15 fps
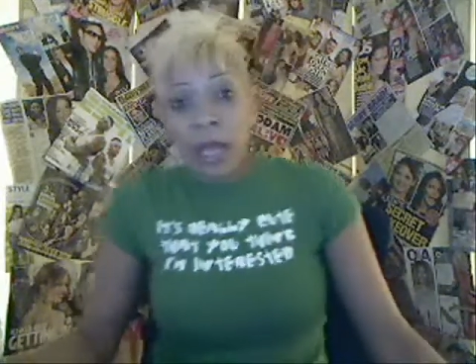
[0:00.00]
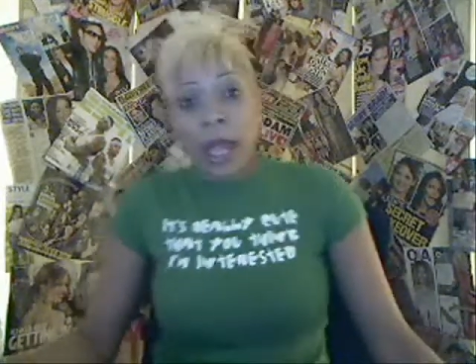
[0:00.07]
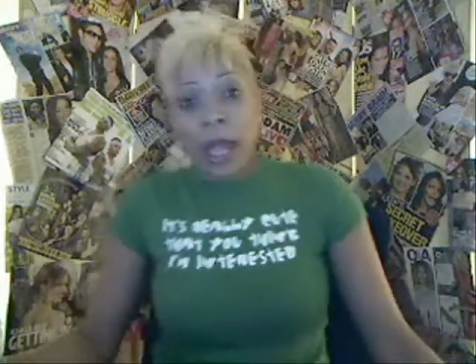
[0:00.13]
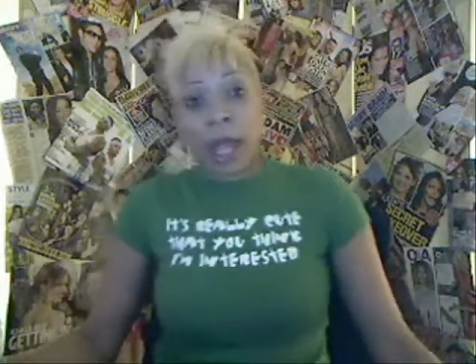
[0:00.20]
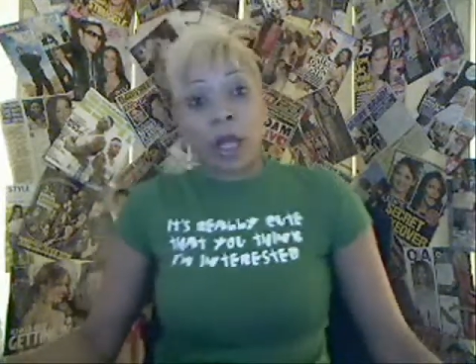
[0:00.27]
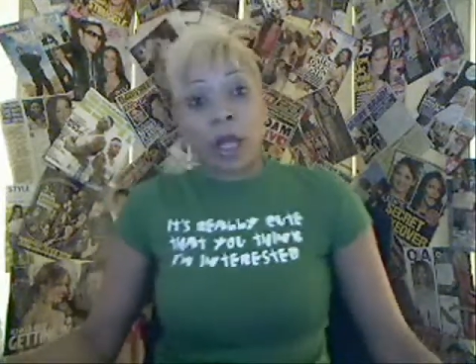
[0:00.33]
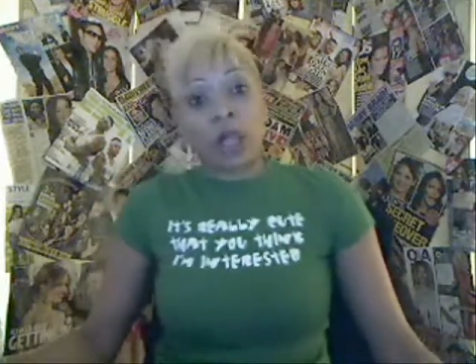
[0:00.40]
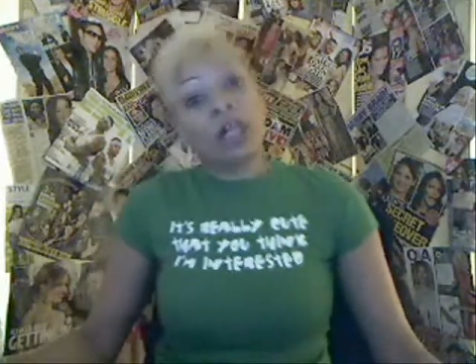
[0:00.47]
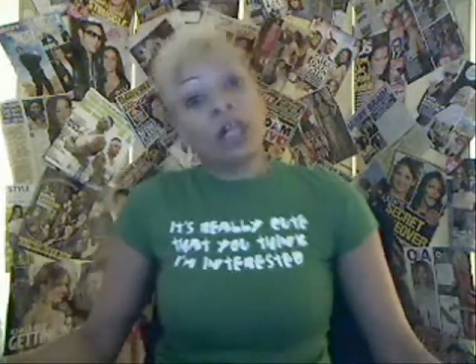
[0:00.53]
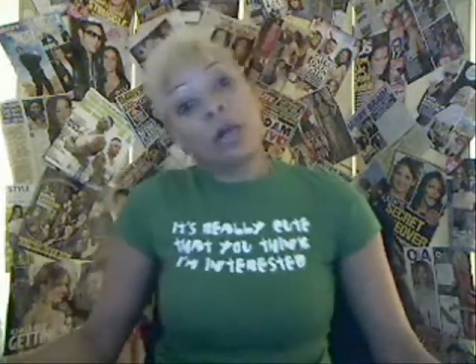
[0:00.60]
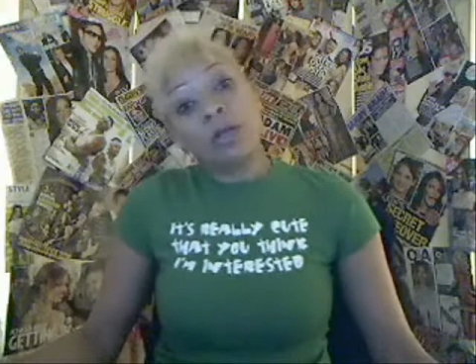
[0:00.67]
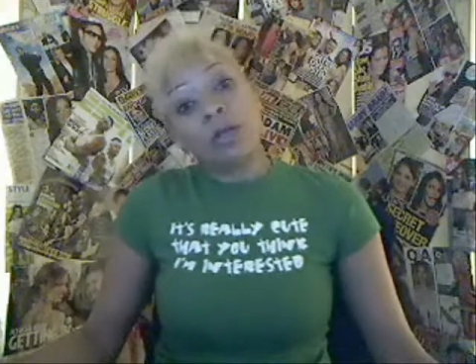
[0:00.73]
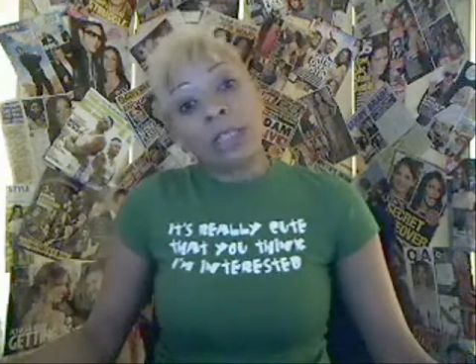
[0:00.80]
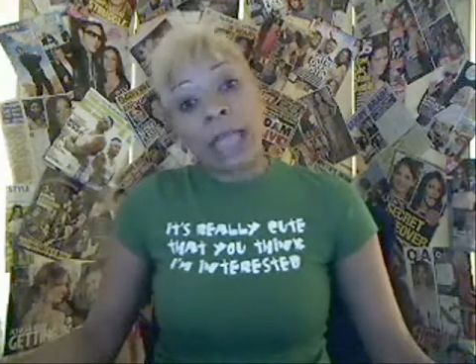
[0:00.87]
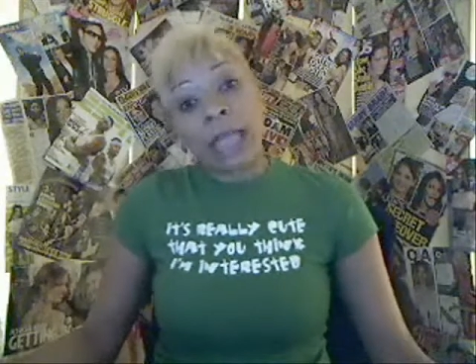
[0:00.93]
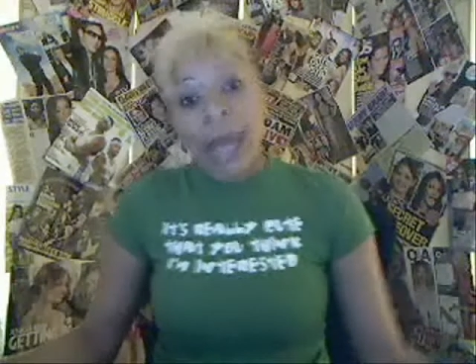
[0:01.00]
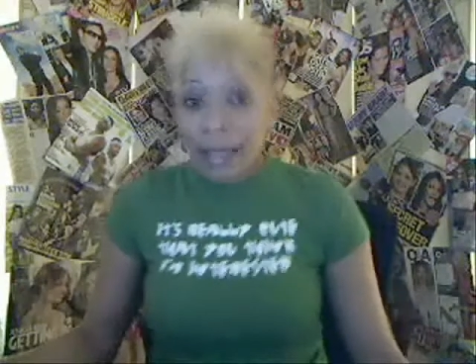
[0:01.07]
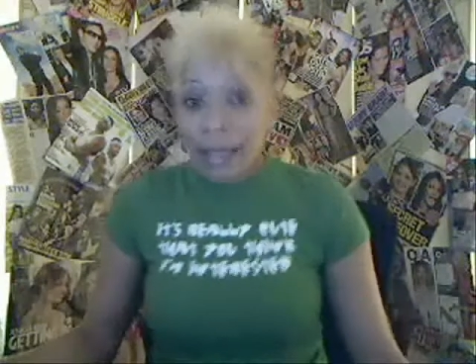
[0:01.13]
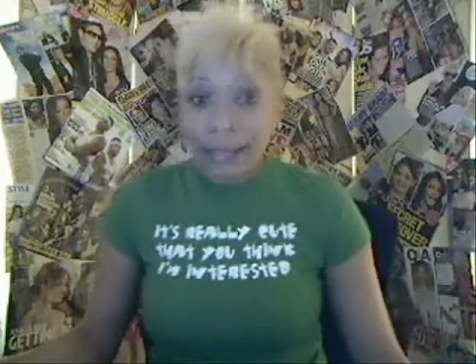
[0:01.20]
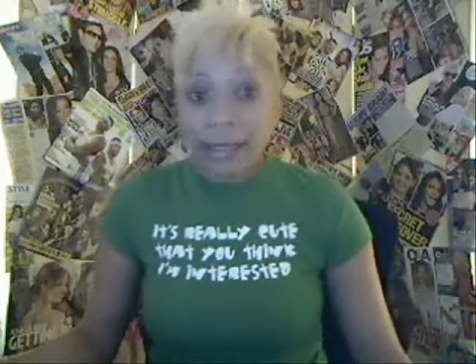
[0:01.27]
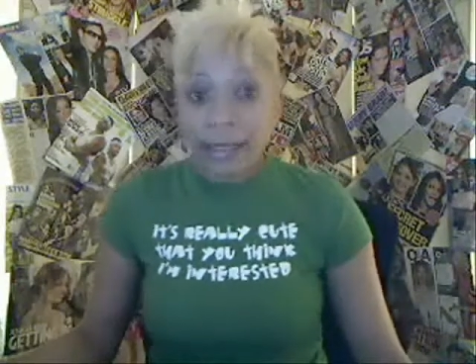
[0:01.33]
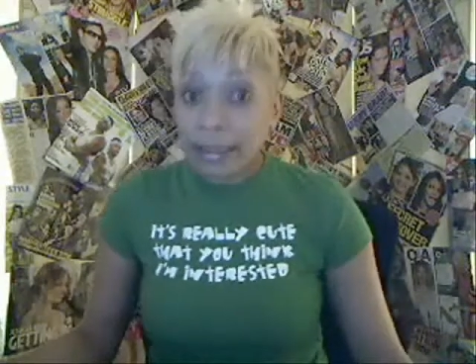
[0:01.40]
and a Closed
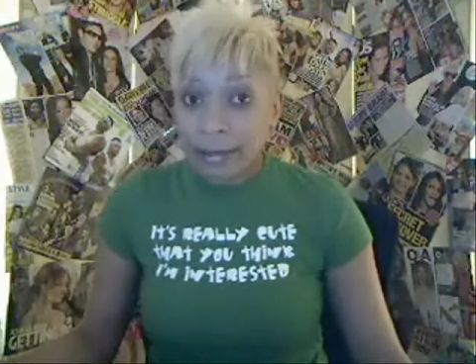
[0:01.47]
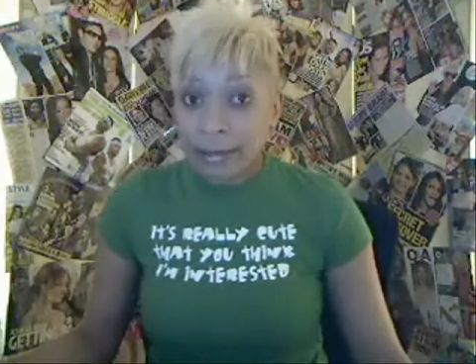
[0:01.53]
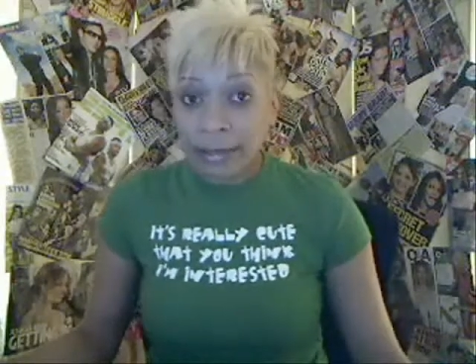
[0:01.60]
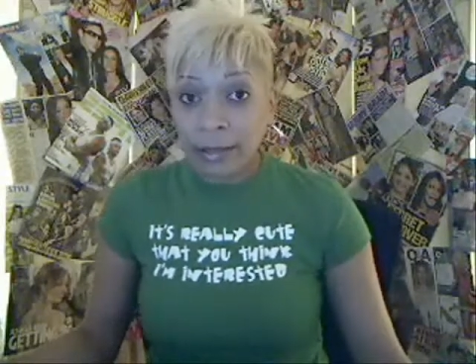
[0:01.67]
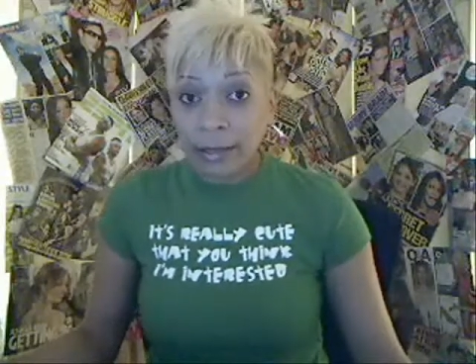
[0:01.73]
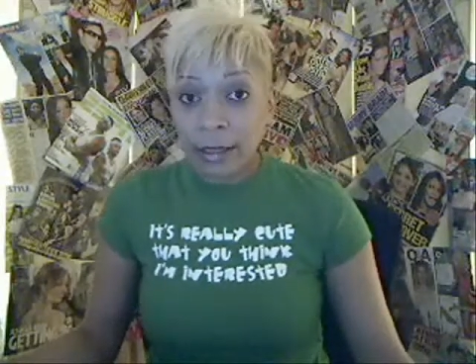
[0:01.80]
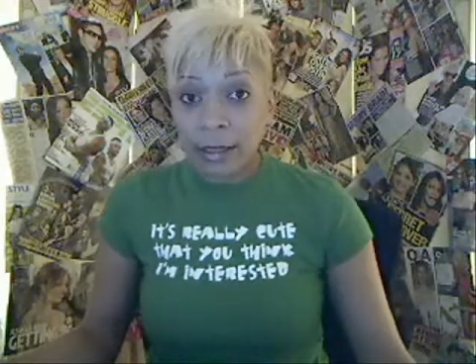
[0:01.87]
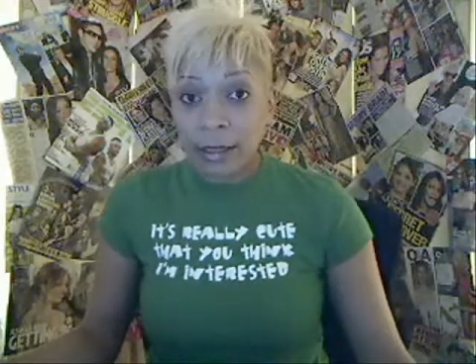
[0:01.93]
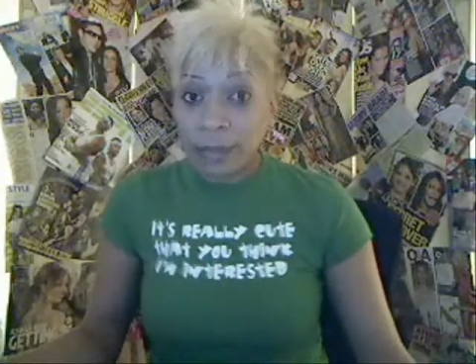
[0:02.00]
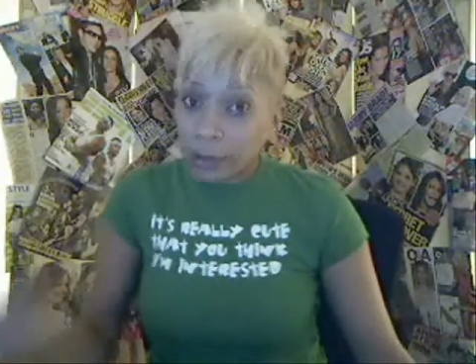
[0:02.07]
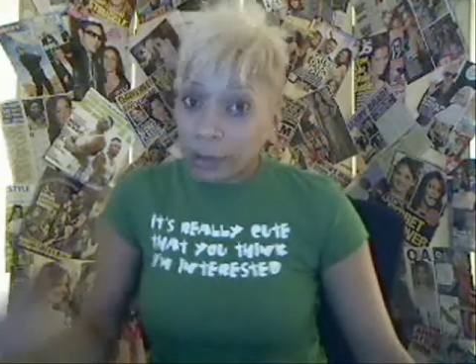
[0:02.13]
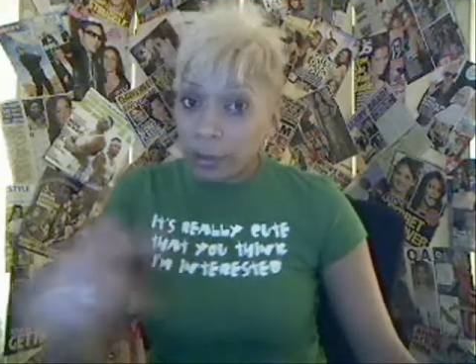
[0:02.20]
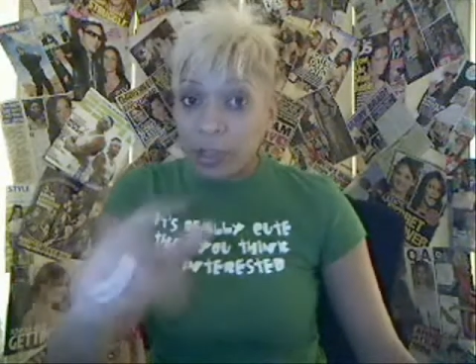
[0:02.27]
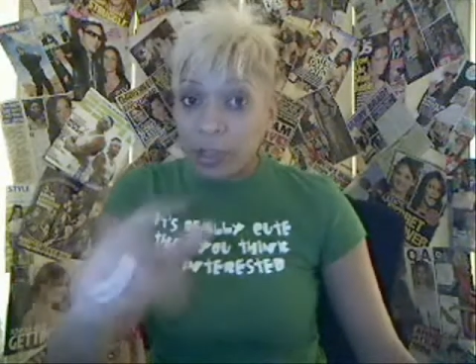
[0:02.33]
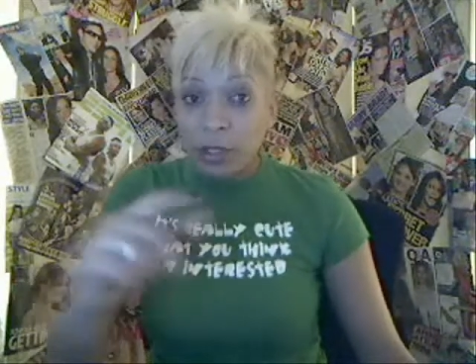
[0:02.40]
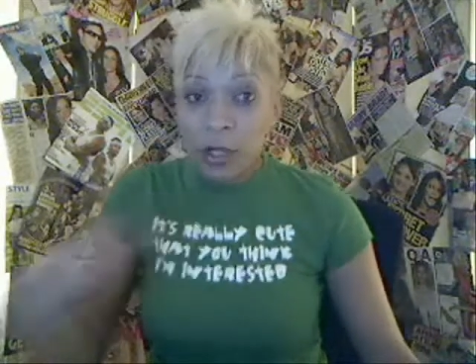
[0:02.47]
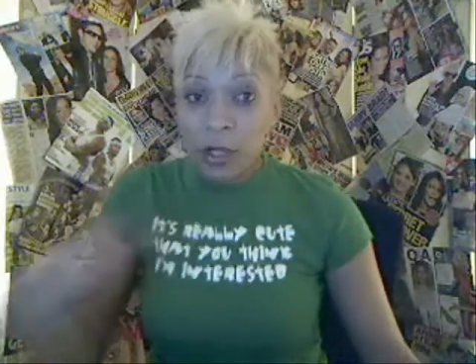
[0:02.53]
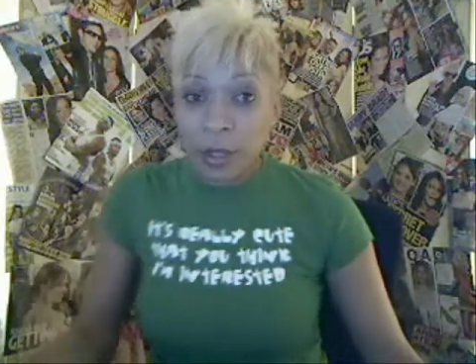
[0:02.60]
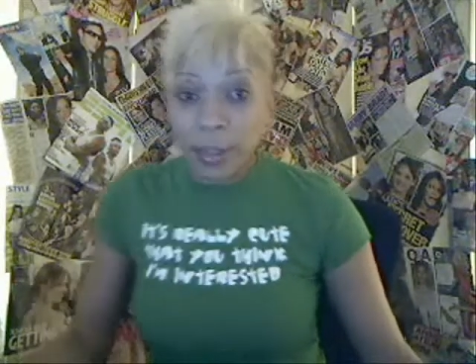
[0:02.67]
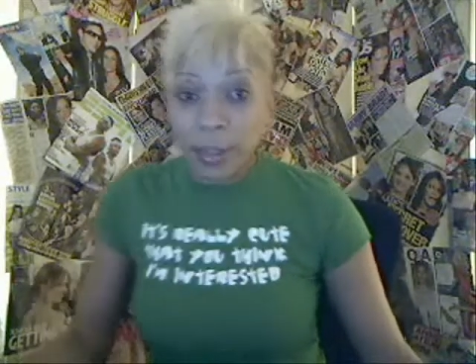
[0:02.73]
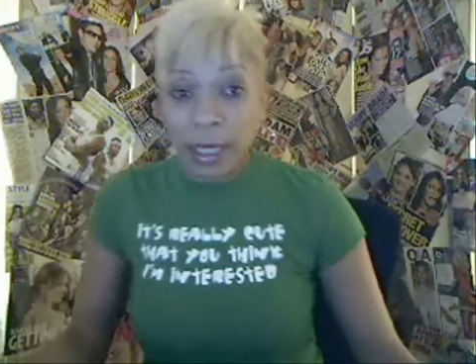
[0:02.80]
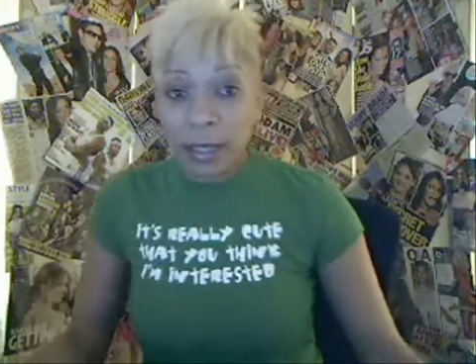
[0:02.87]
Casket. That's what it's going
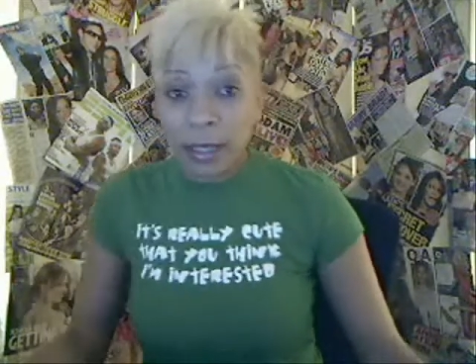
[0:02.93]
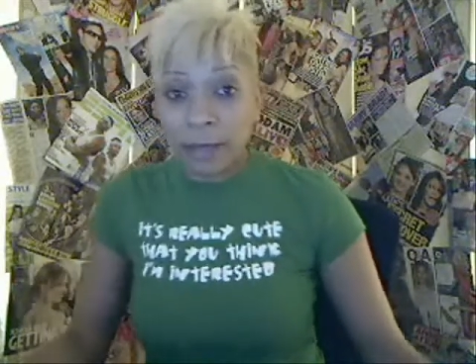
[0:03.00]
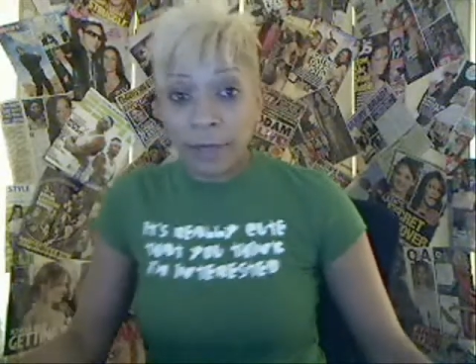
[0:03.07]
to be.